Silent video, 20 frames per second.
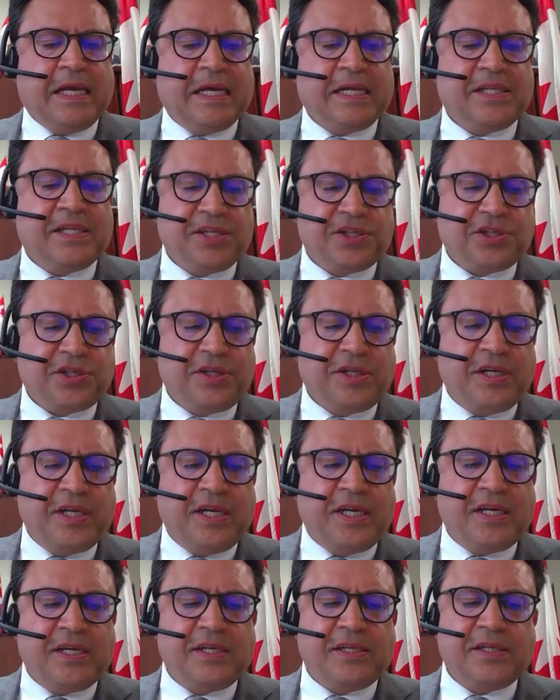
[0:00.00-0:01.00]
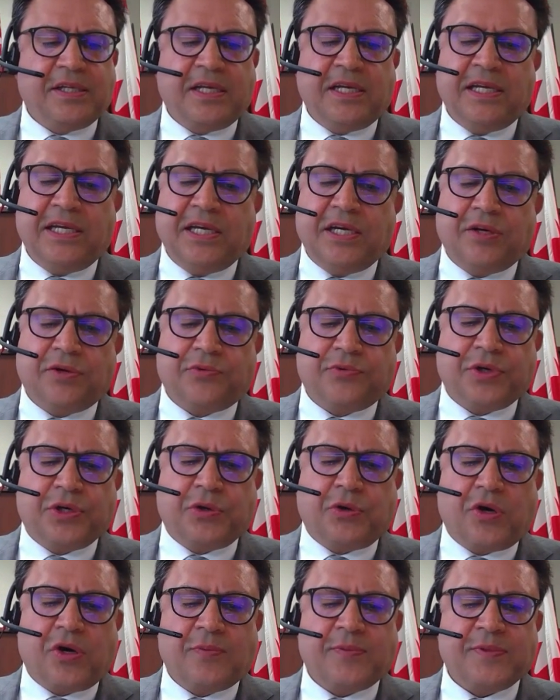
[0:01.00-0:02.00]
Additionally, the legal
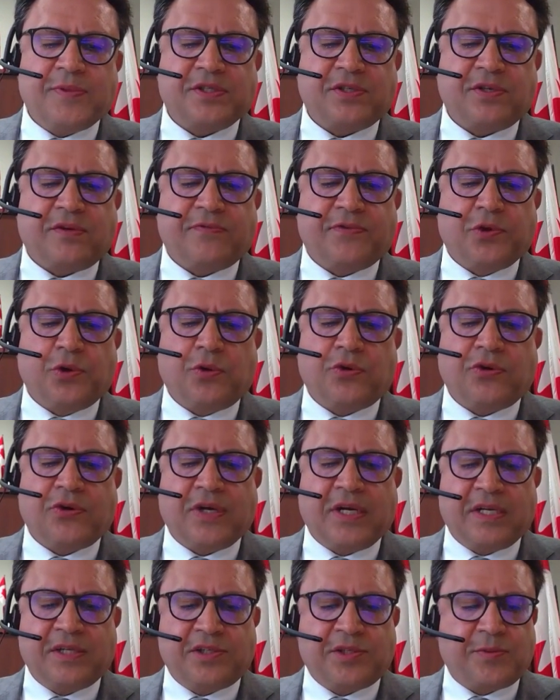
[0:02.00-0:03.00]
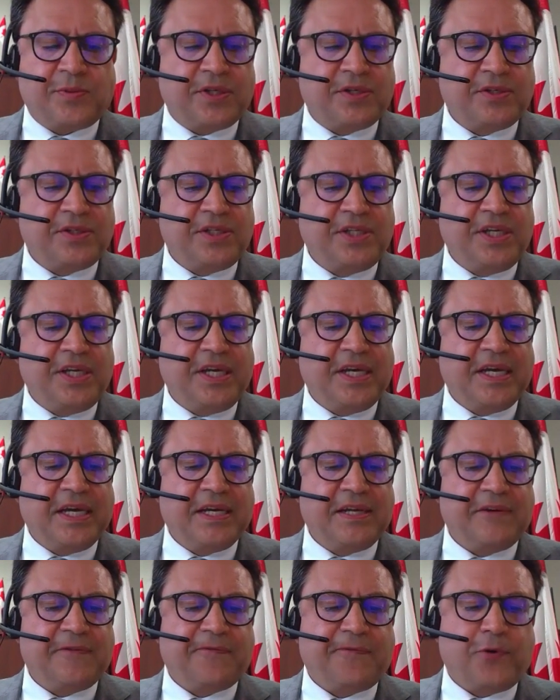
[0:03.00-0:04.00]
requirements of donor eligibility
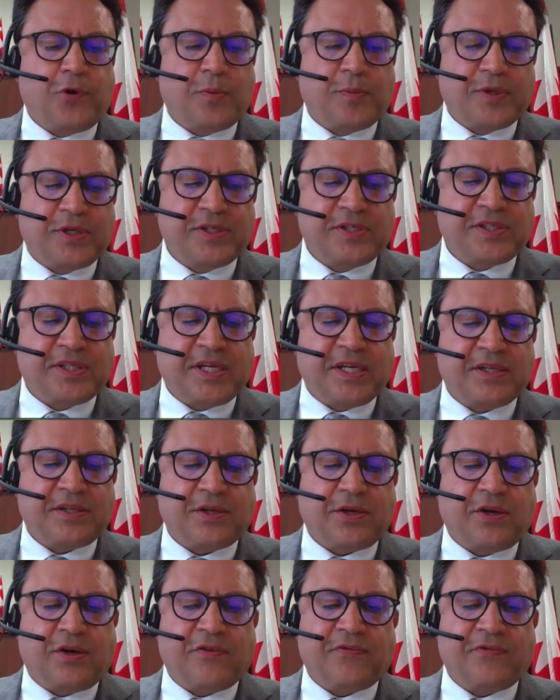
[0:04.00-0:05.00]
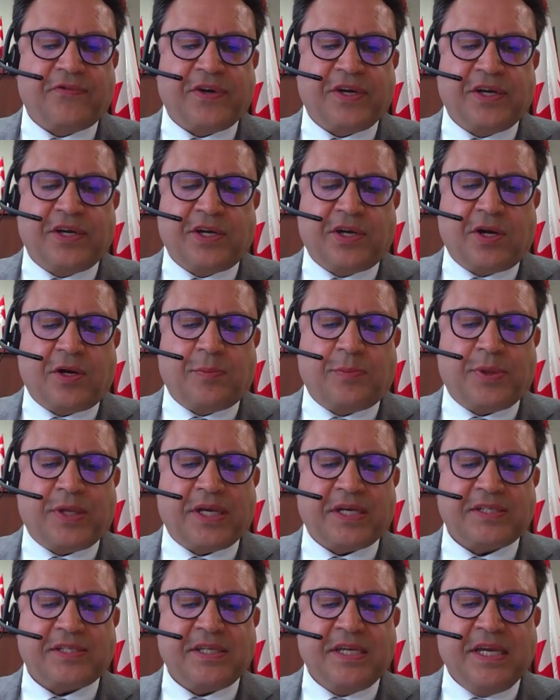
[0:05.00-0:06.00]
and informed consent are very
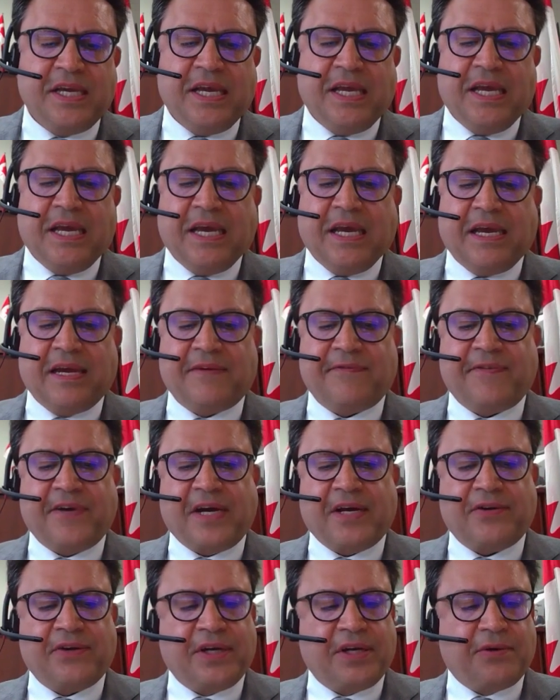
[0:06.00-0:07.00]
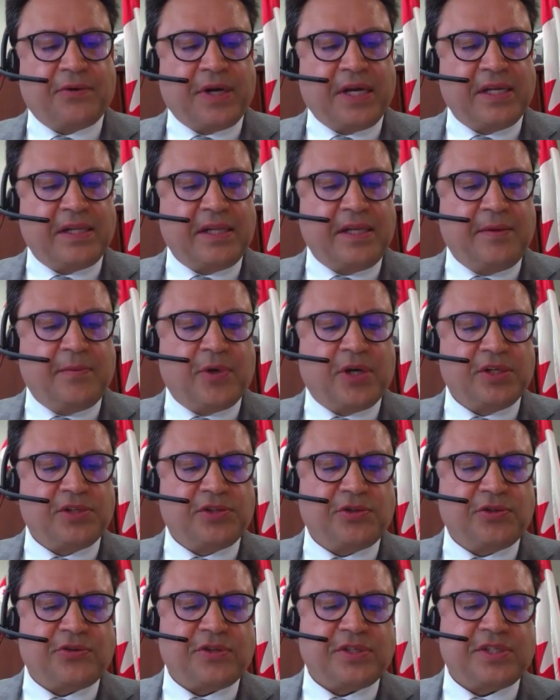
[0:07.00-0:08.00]
complex and vary greatly by
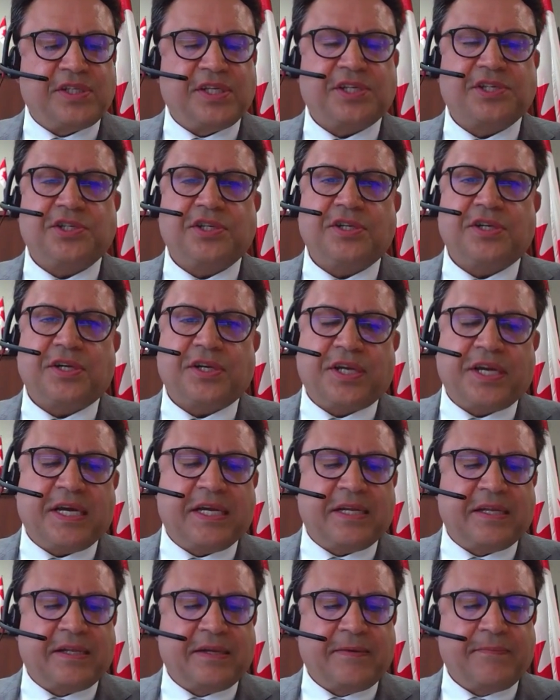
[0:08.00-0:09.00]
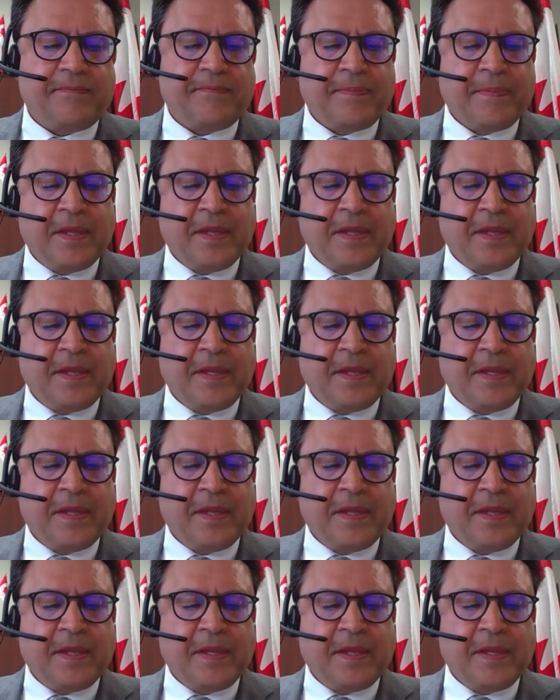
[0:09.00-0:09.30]
jurisdiction in Canada.